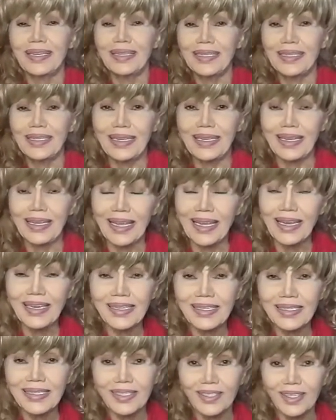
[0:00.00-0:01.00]
the
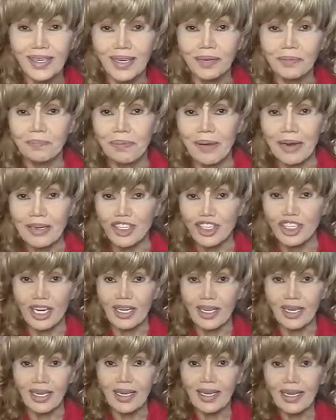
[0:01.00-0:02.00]
internal
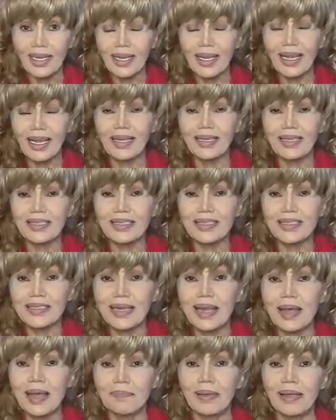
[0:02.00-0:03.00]
punching and
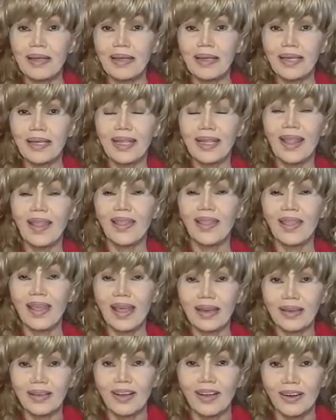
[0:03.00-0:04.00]
slapping that
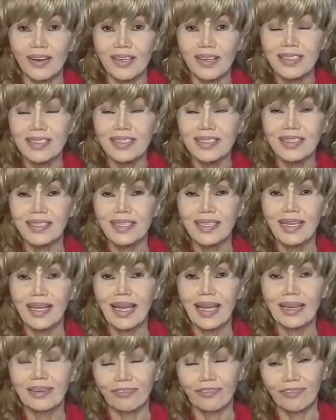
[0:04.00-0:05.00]
occurs yeah.
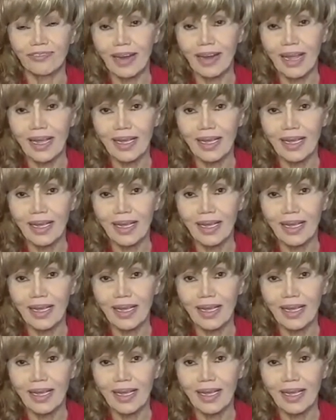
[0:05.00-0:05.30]
at flag.